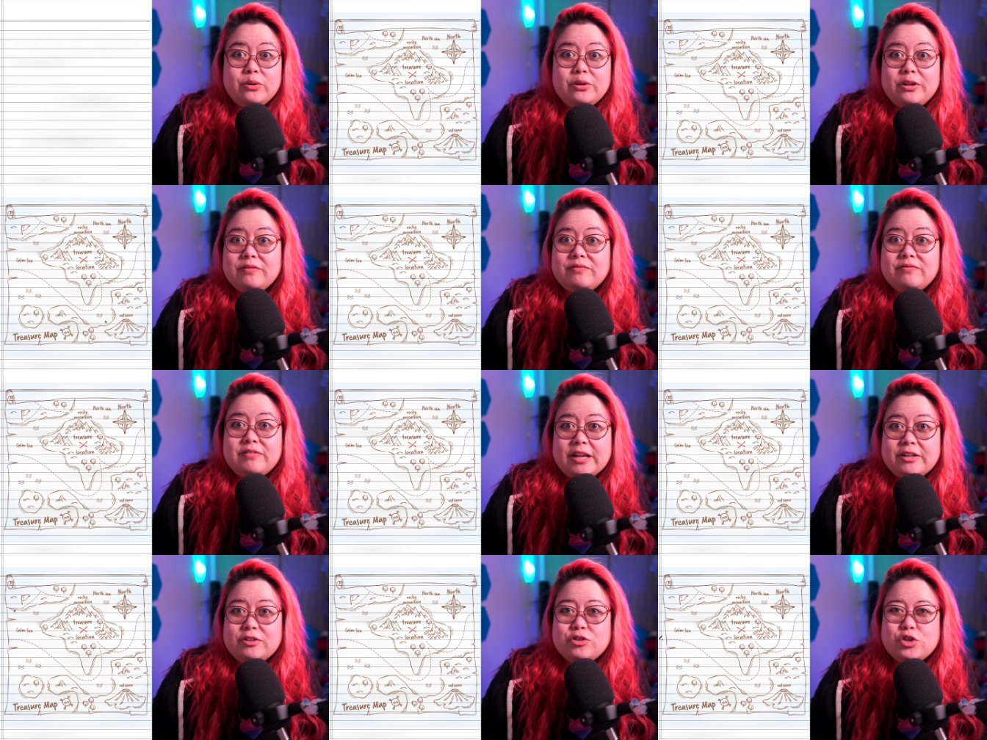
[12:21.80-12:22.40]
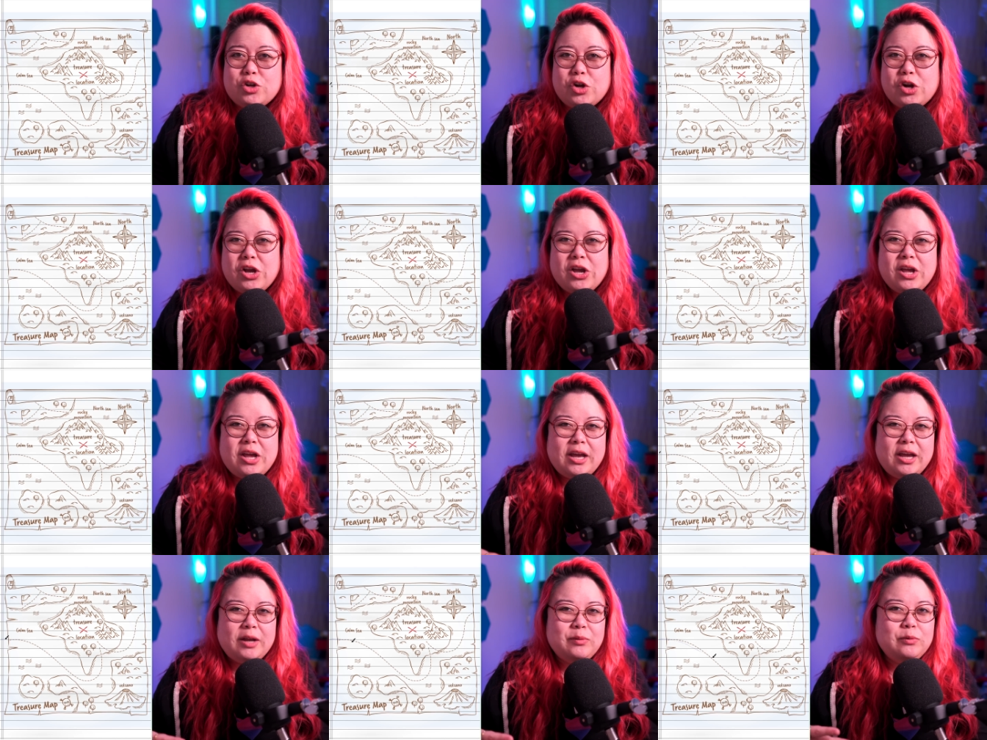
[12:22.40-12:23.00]
own adventure?
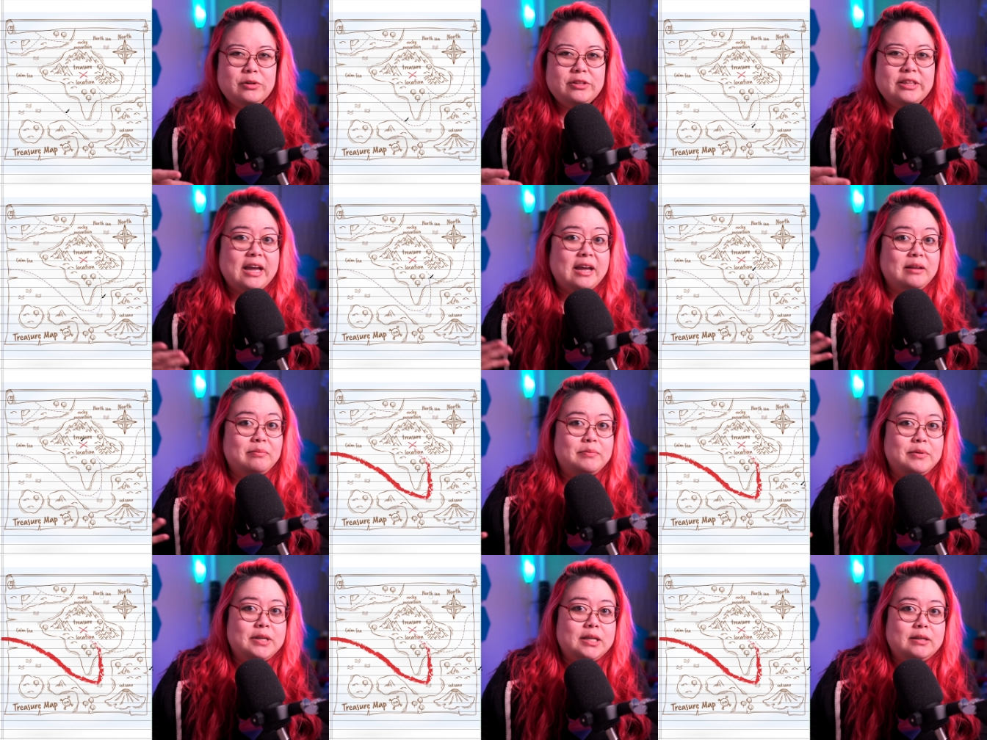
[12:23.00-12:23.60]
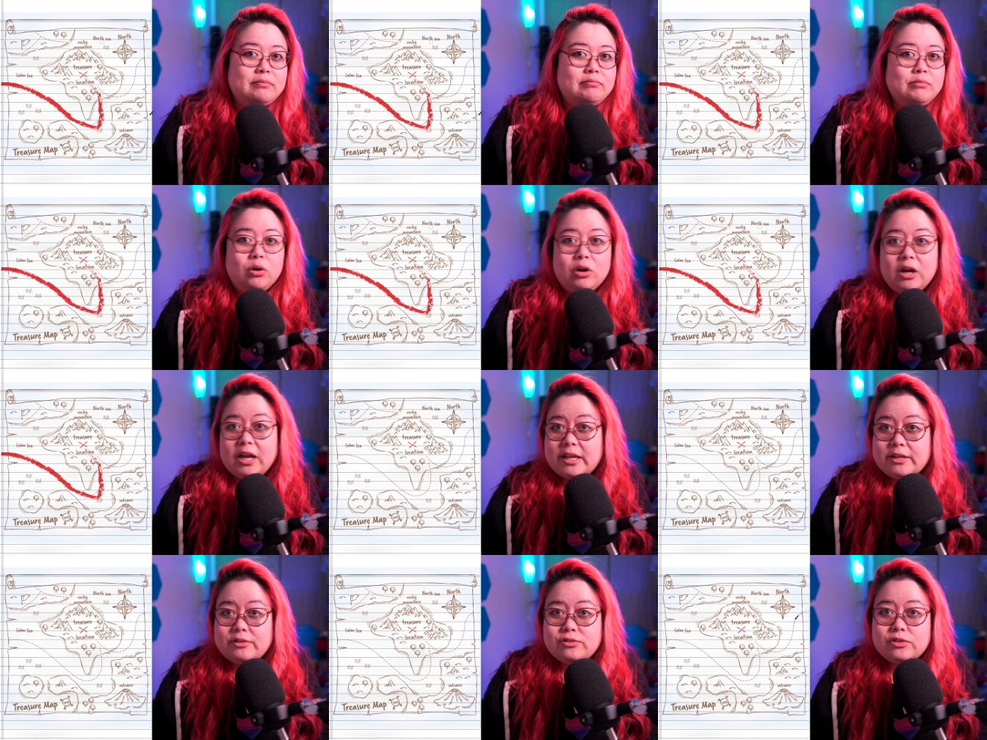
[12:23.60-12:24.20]
And would that be
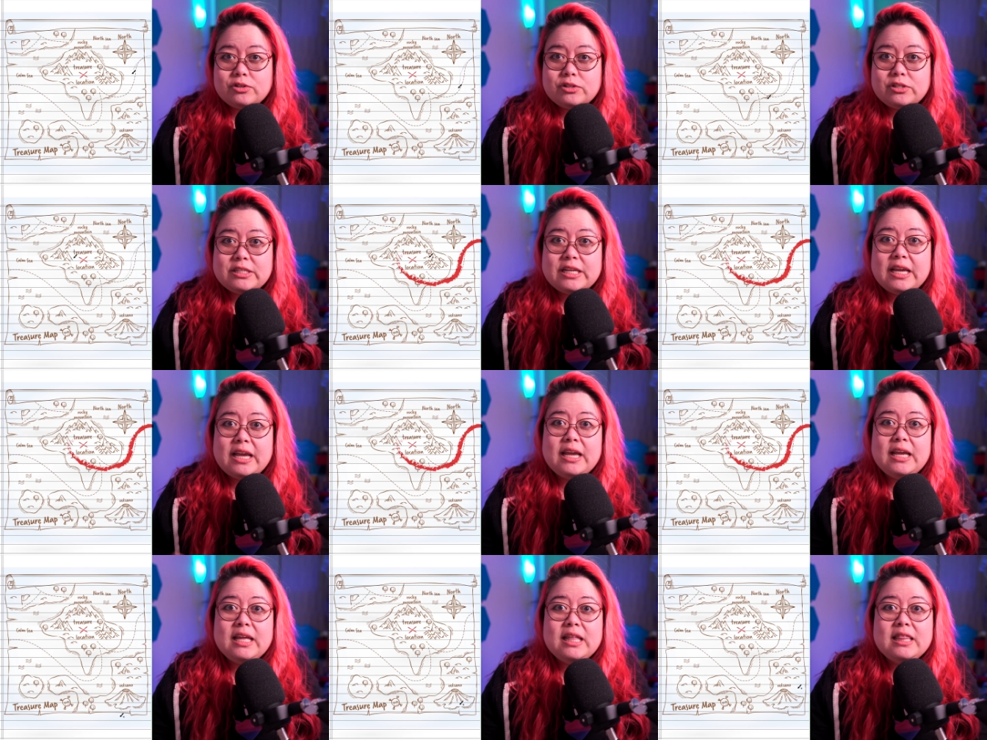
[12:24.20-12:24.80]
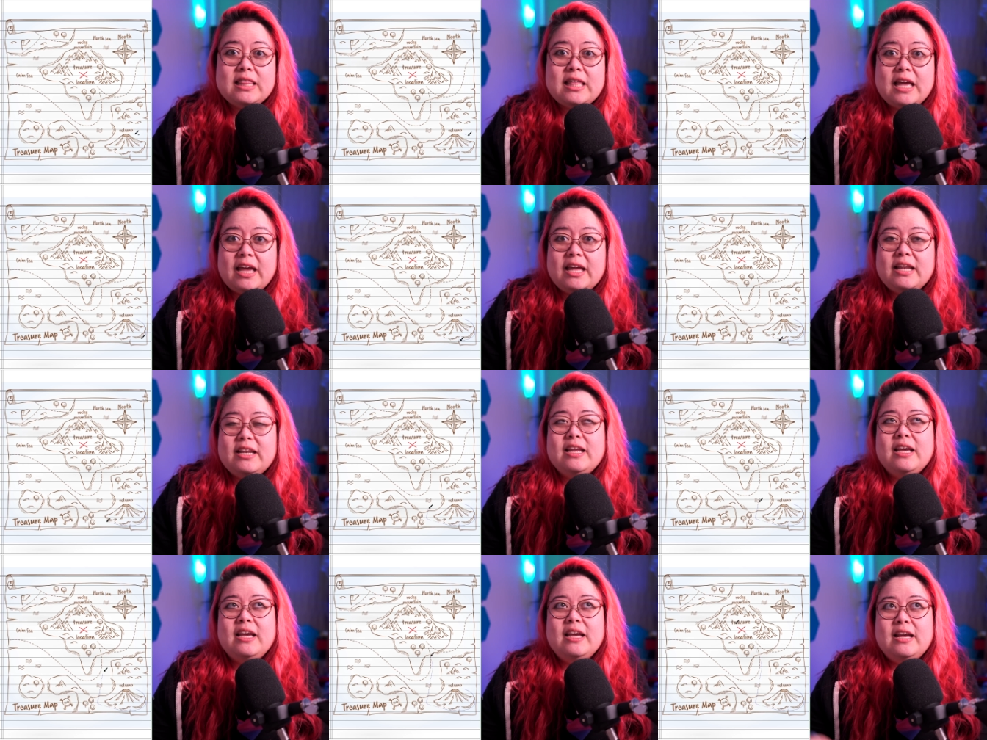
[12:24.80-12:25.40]
more interesting
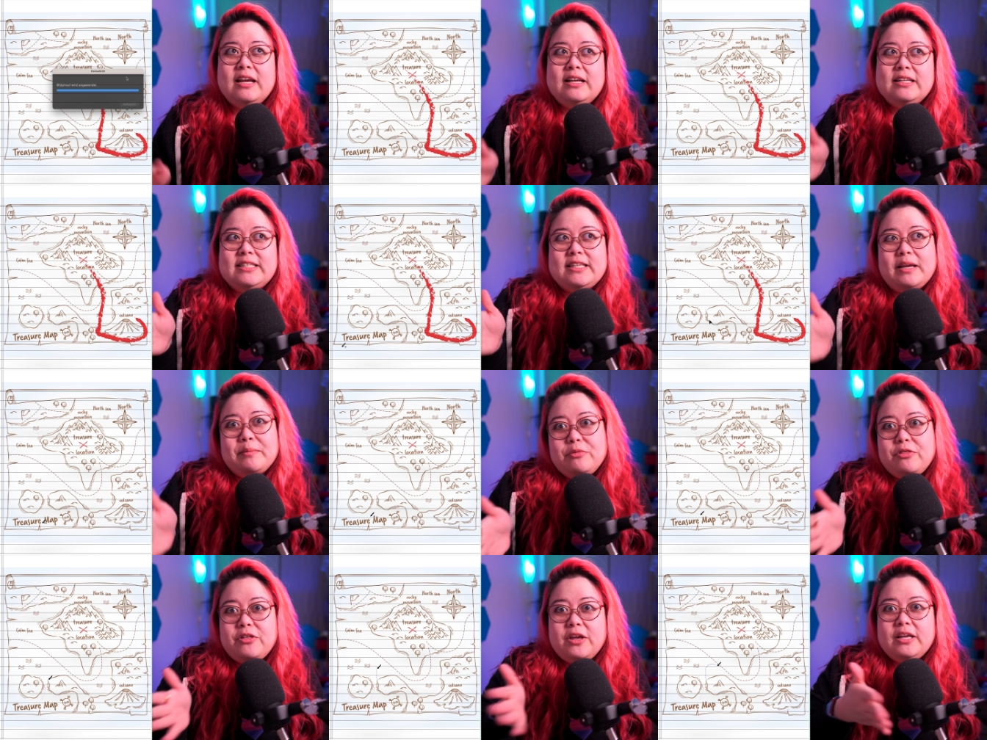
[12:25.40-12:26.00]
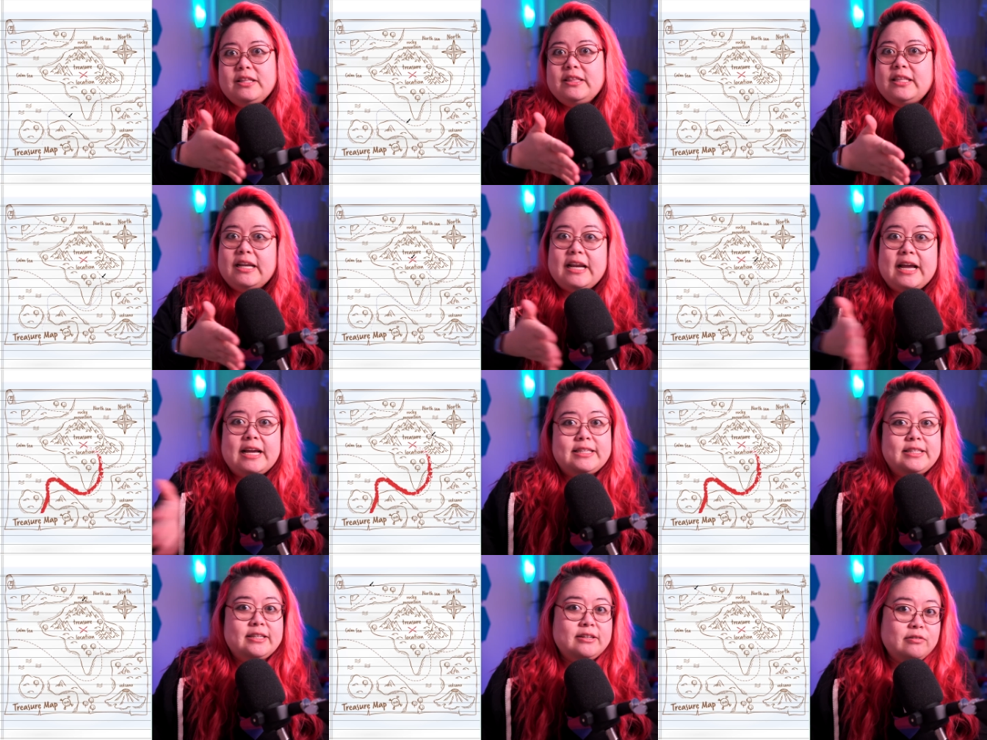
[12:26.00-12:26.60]
than something that
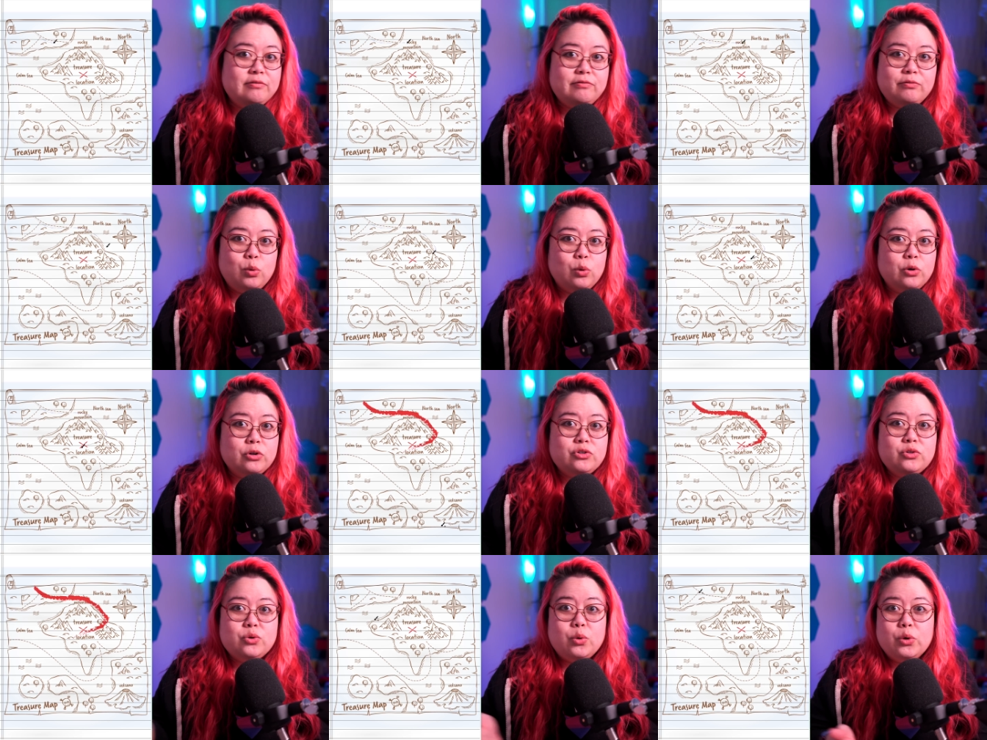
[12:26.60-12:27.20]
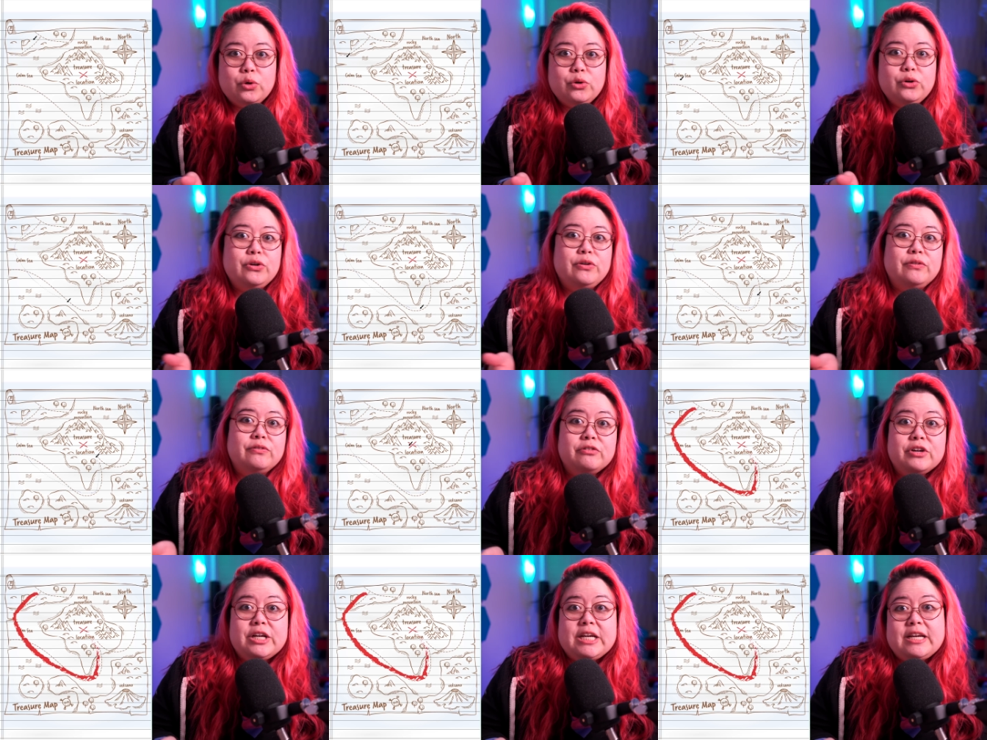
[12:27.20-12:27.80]
has an enforced order
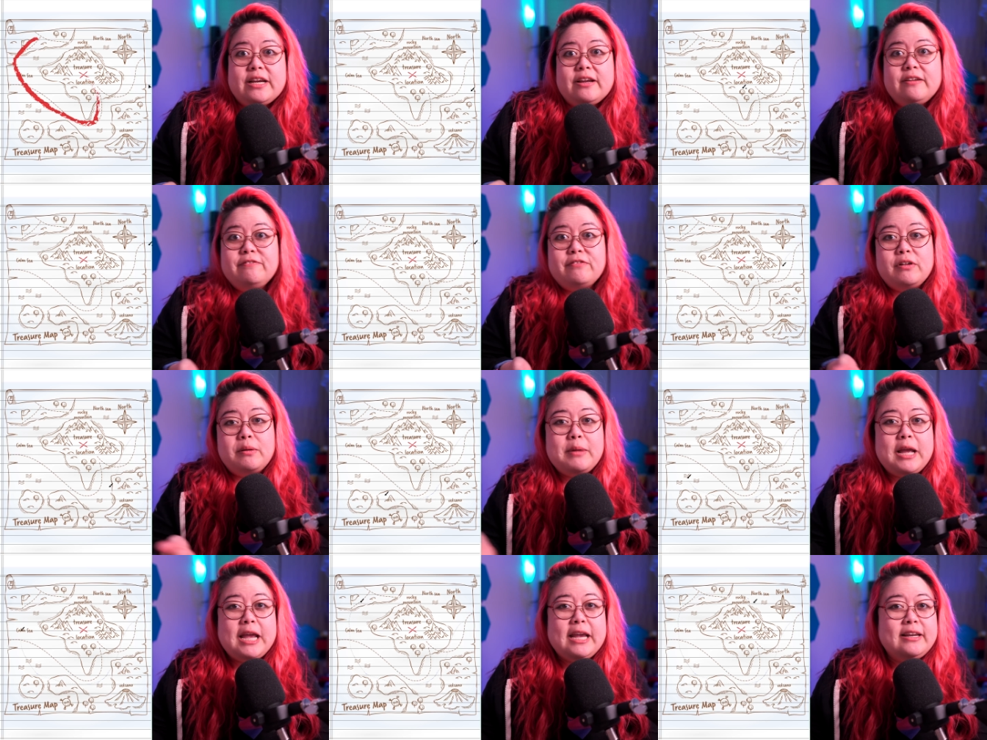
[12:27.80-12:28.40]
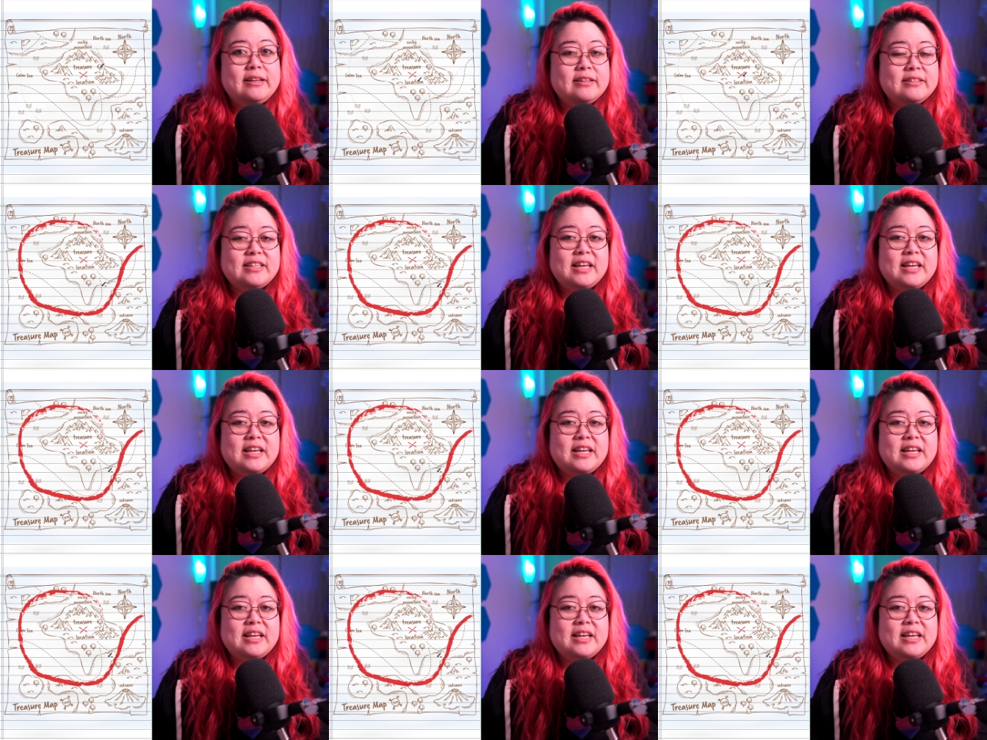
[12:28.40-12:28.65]
of reading from A to